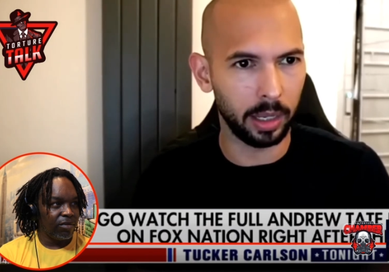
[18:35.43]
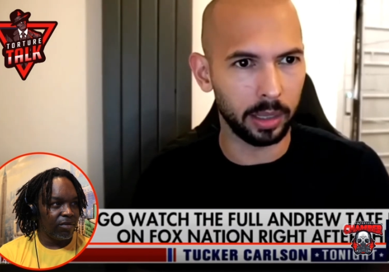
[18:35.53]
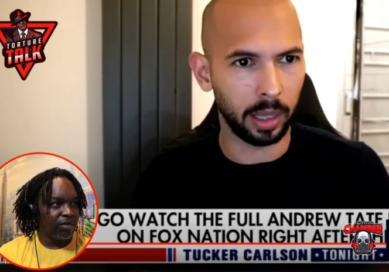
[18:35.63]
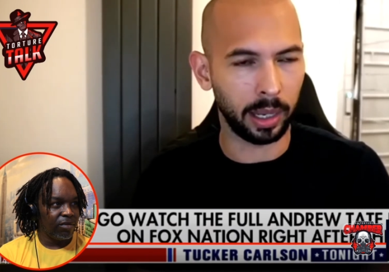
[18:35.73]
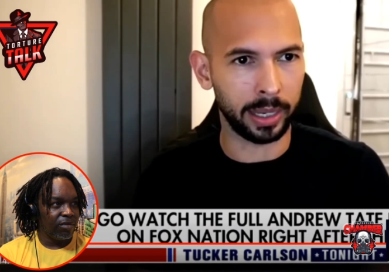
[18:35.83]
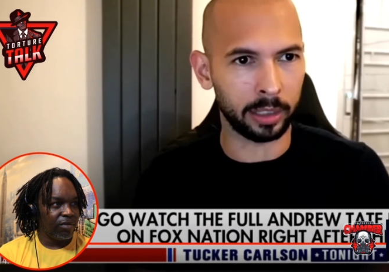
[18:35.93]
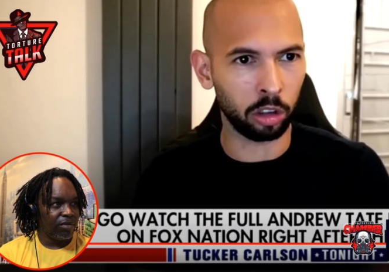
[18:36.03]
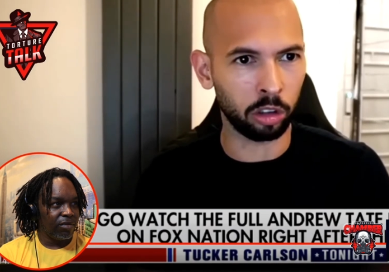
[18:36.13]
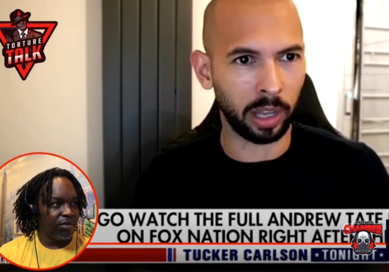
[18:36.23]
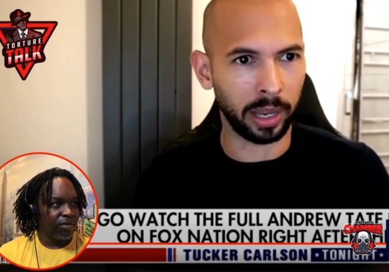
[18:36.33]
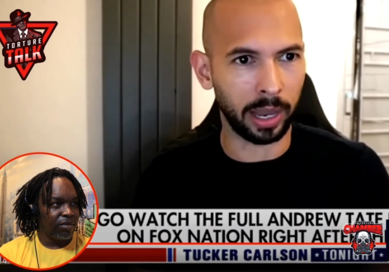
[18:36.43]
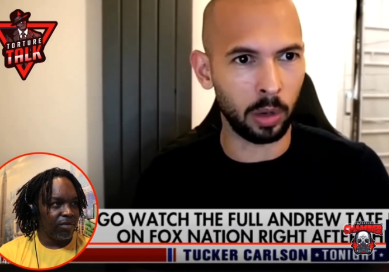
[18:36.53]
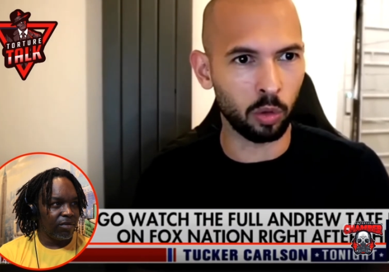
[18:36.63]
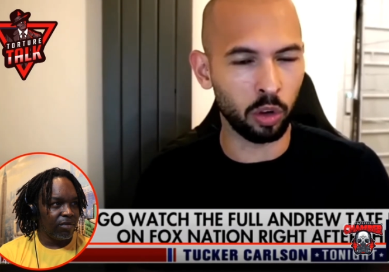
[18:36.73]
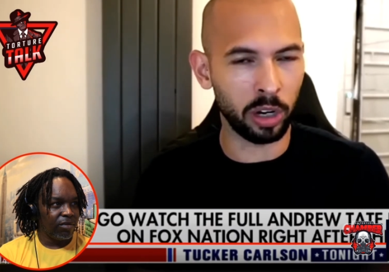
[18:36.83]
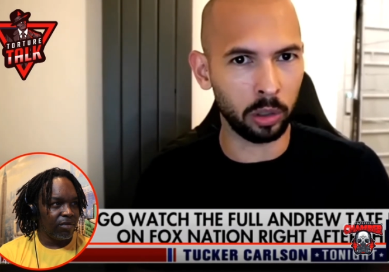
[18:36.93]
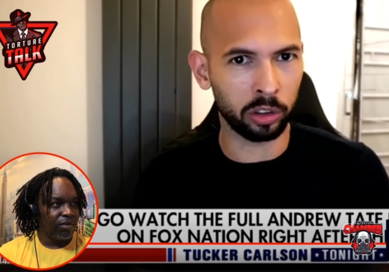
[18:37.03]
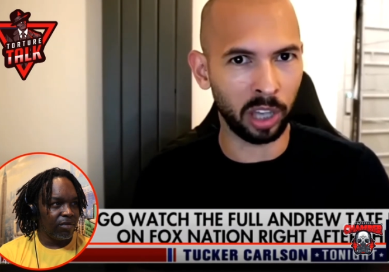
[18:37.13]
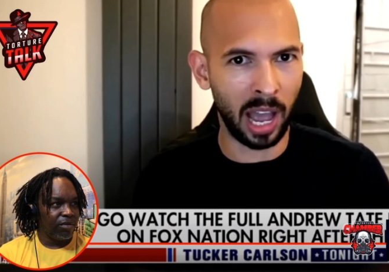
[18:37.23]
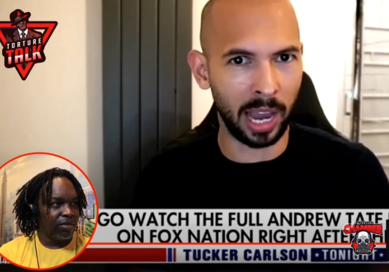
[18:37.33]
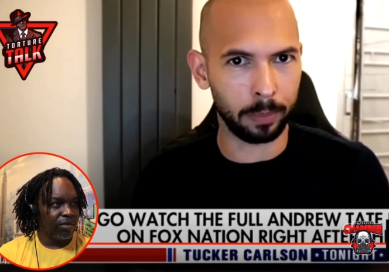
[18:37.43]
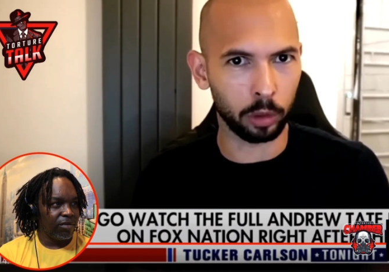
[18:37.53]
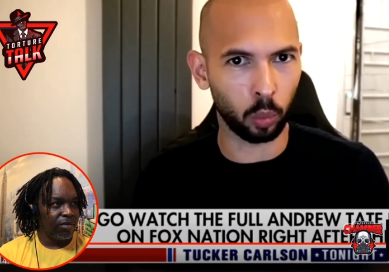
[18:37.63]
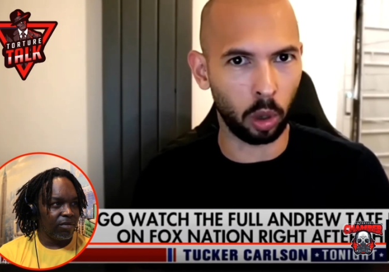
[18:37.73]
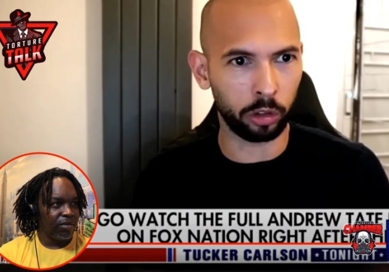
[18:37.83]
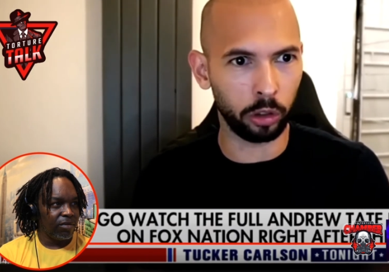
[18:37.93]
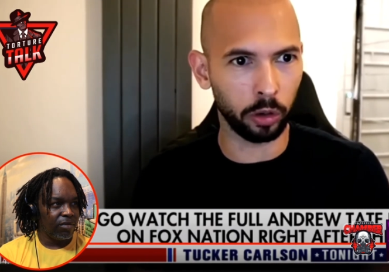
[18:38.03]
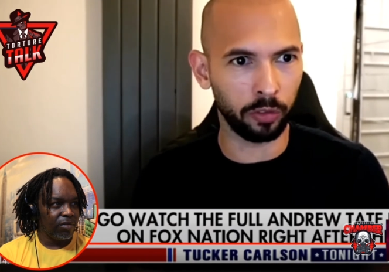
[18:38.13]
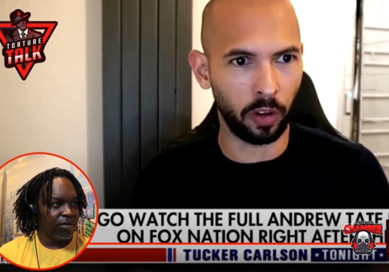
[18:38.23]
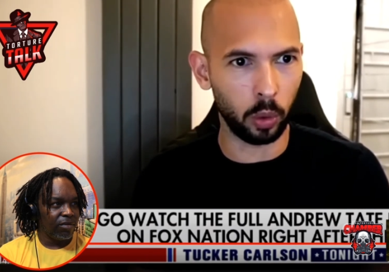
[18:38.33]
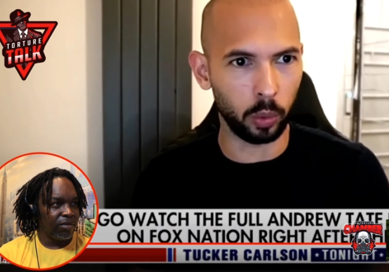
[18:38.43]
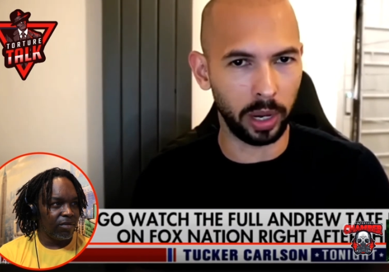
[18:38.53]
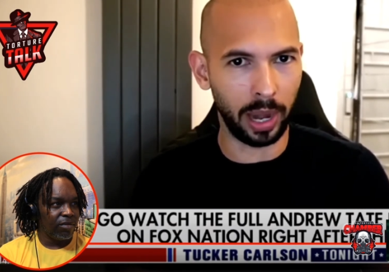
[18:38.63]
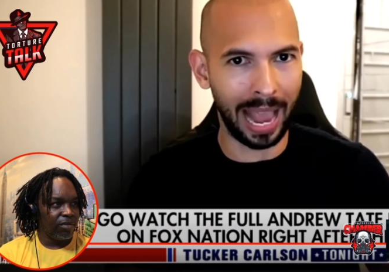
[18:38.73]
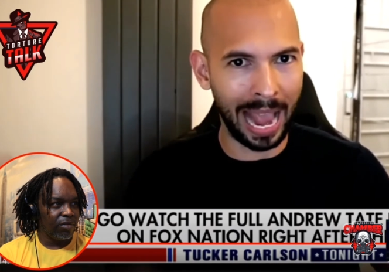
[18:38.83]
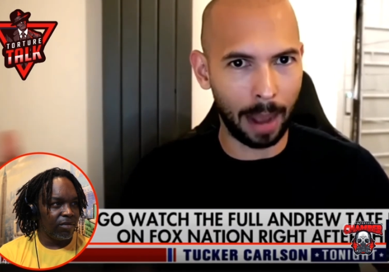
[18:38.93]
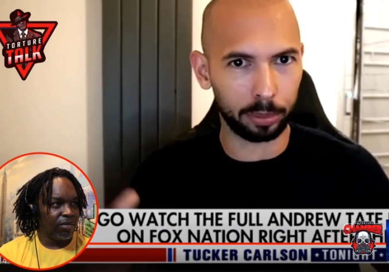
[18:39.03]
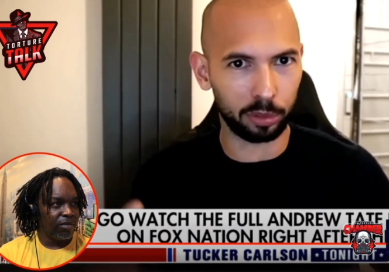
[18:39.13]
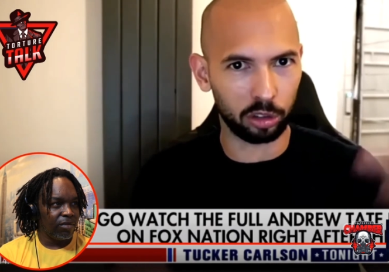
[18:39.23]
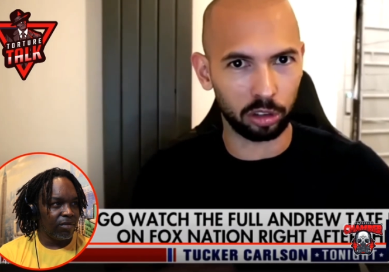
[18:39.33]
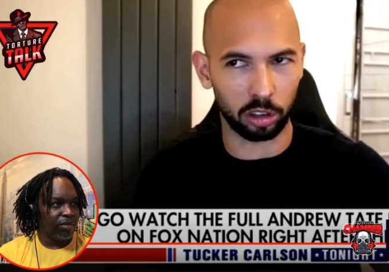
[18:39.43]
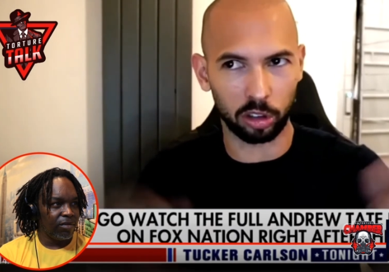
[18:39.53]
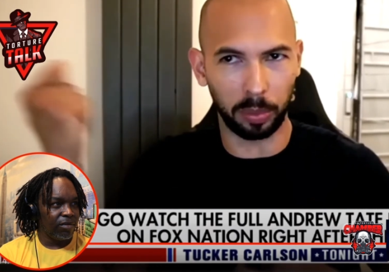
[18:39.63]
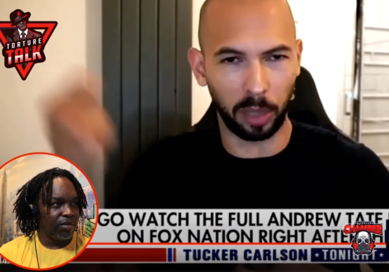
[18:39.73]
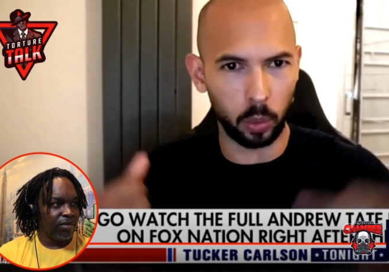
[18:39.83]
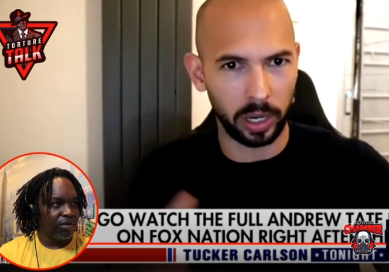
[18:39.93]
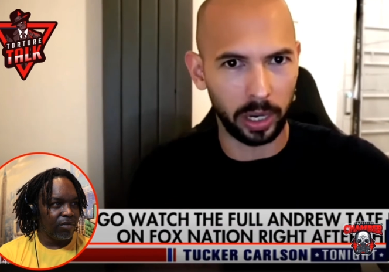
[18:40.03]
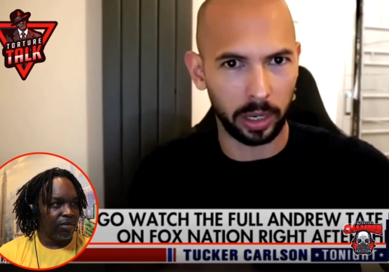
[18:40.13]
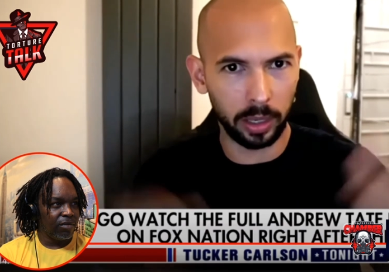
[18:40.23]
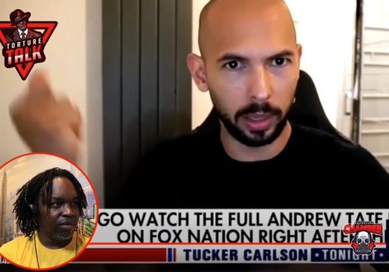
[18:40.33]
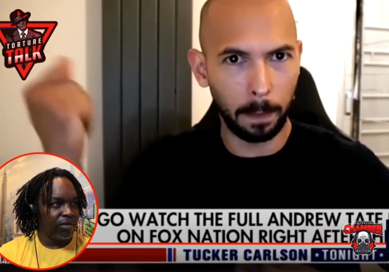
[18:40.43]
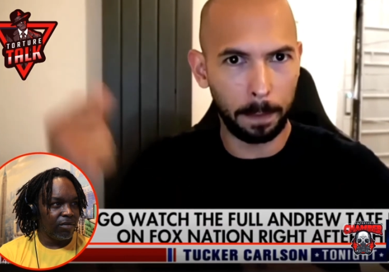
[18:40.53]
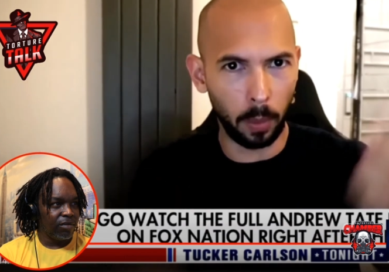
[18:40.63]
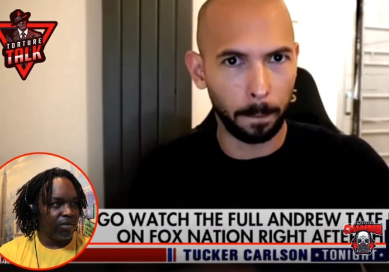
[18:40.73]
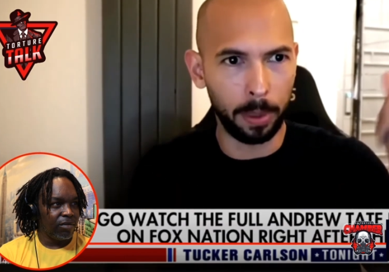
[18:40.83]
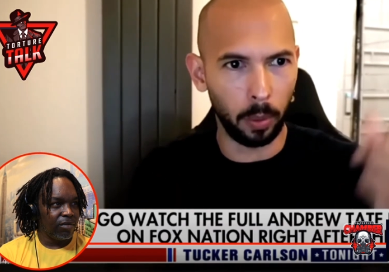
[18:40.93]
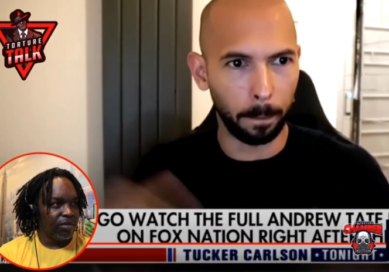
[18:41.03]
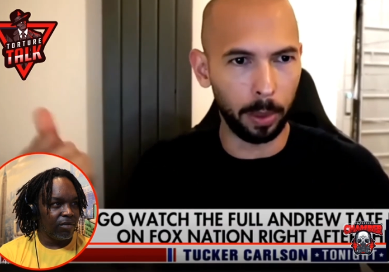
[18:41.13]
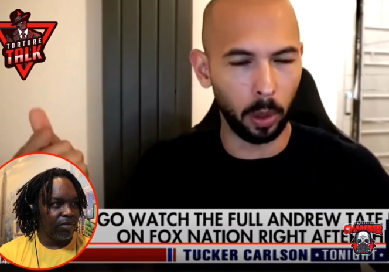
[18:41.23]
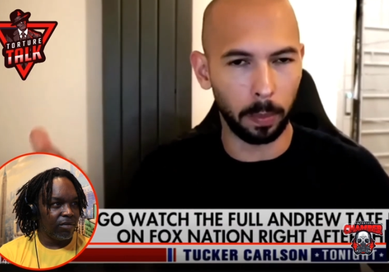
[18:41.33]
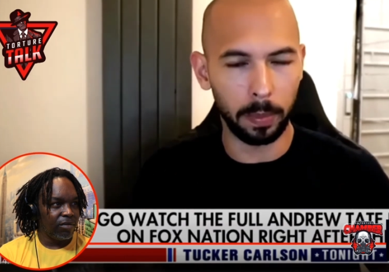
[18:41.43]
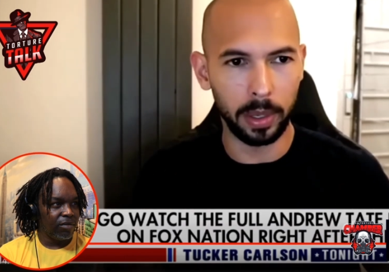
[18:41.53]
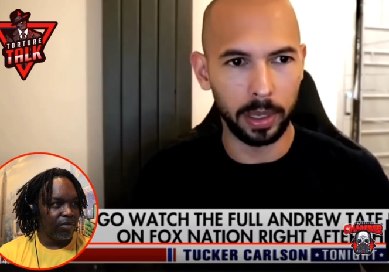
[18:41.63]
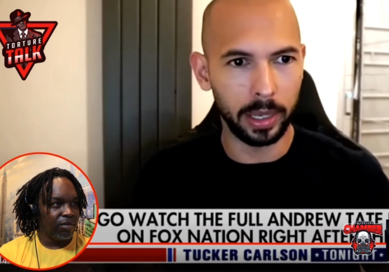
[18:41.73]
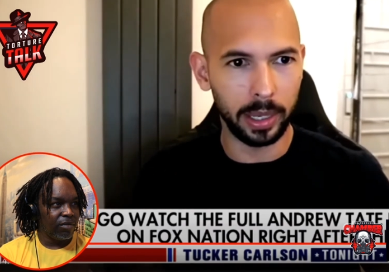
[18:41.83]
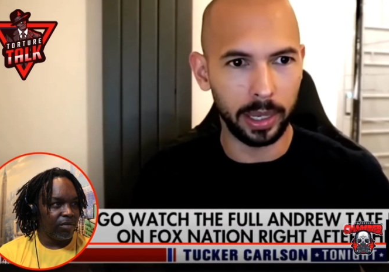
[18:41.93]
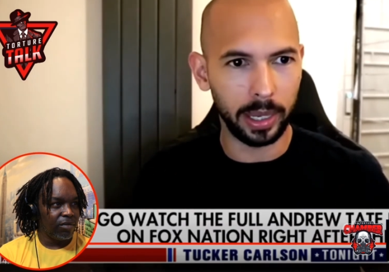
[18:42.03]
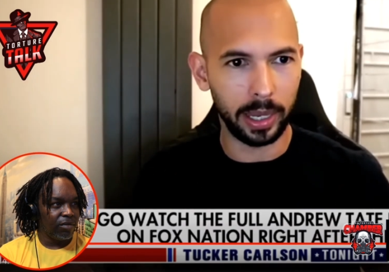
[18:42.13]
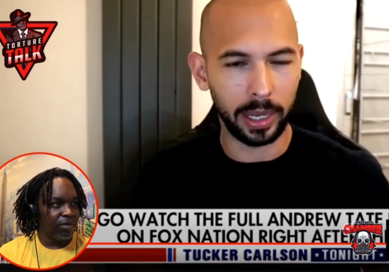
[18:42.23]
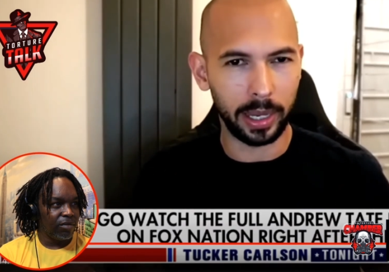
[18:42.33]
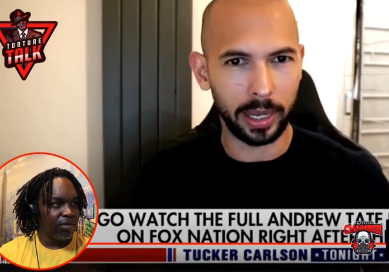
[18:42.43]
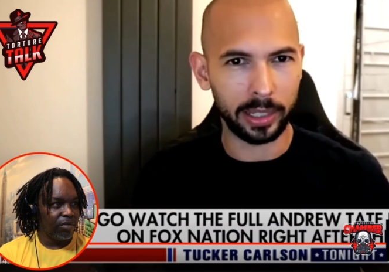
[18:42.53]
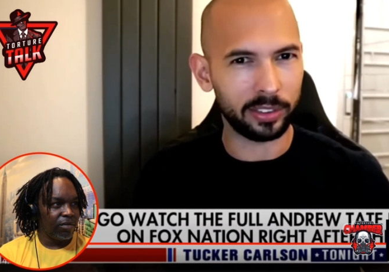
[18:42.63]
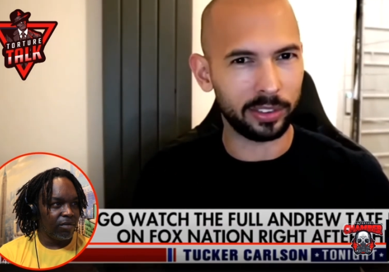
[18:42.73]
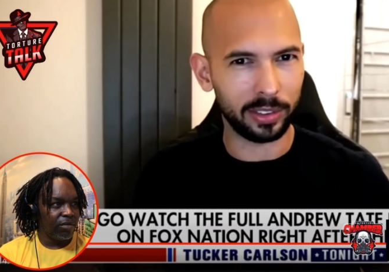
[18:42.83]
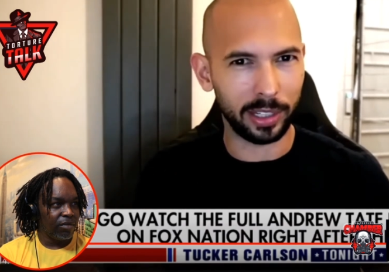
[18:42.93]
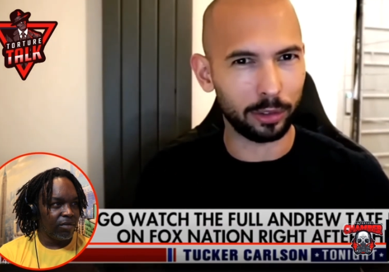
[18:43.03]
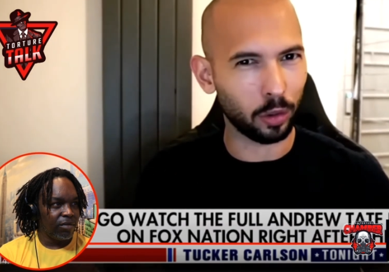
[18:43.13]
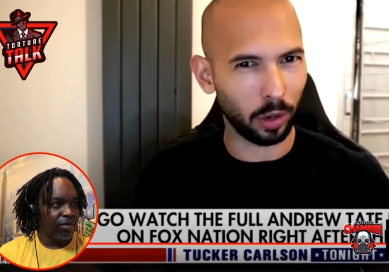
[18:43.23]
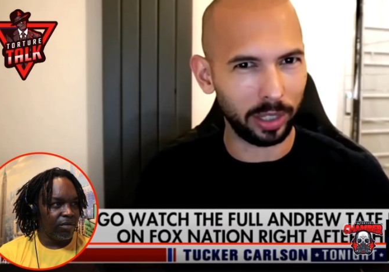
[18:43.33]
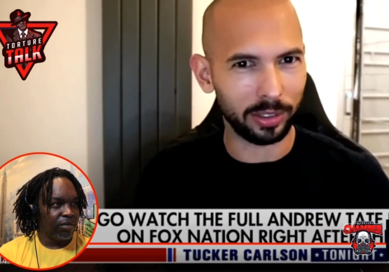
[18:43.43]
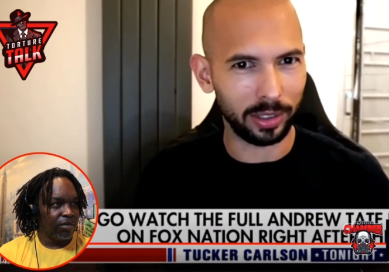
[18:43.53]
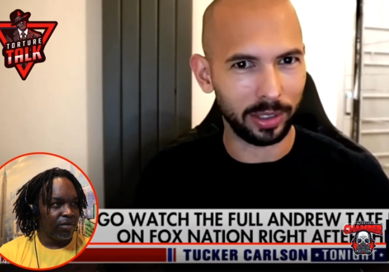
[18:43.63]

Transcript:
Speaker 1: Then like it's just like in real time, you're watching your phone and apps just exploding. Boom, boom, boom. It's crazy.